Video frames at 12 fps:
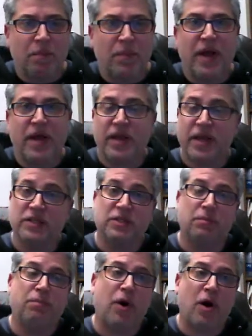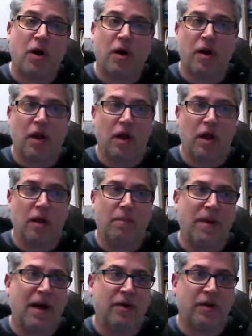but it's a bar
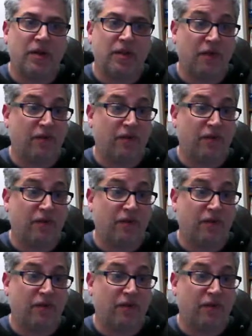about